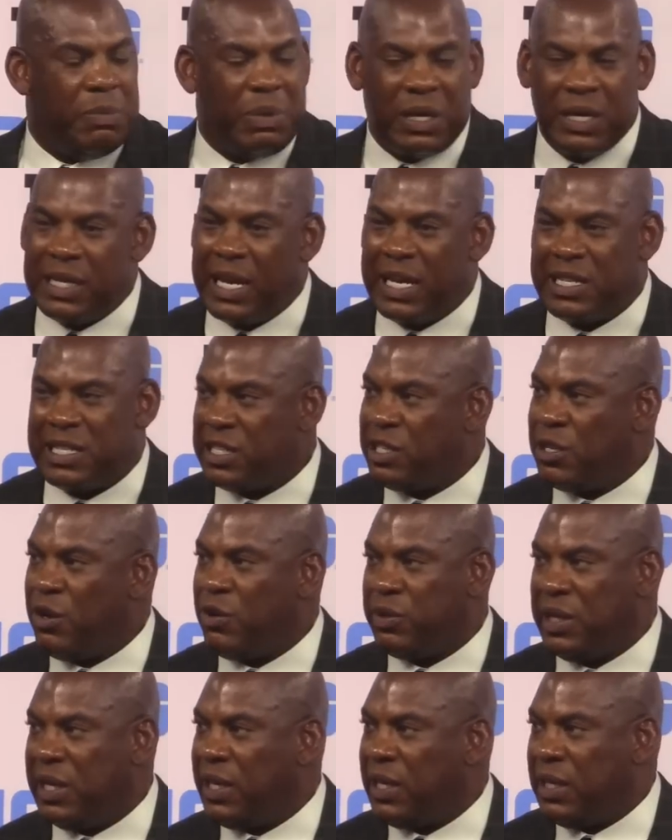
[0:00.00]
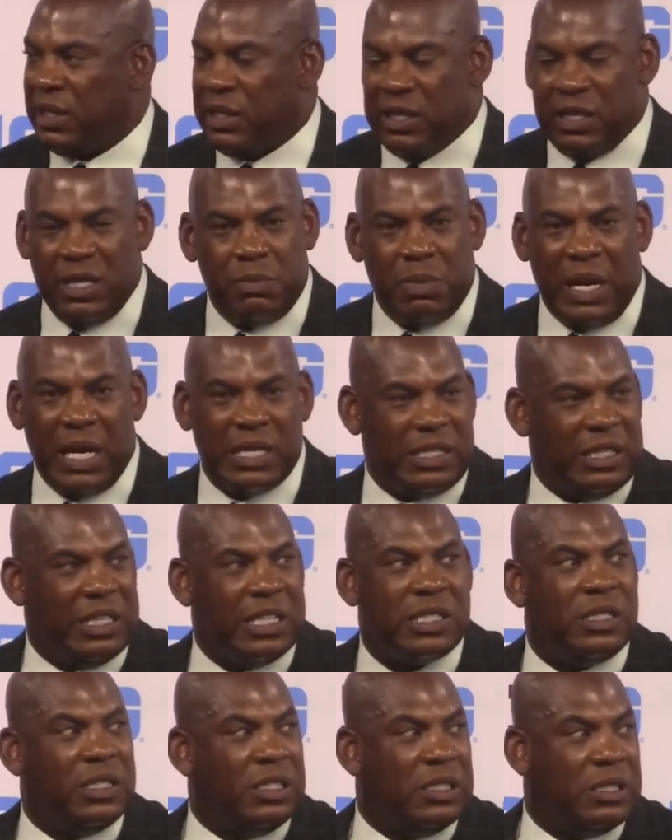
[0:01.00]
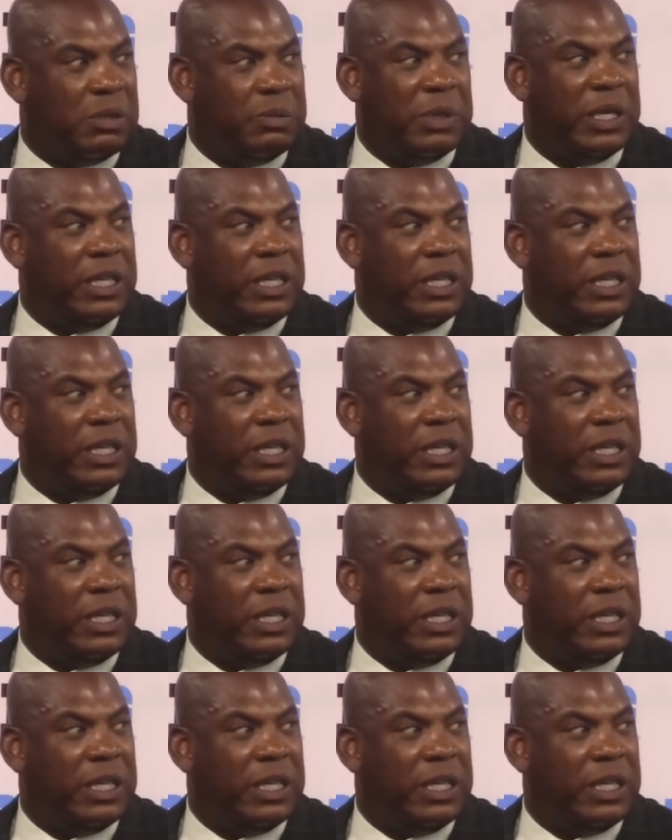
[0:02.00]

because I just don't think anybody's listening to me.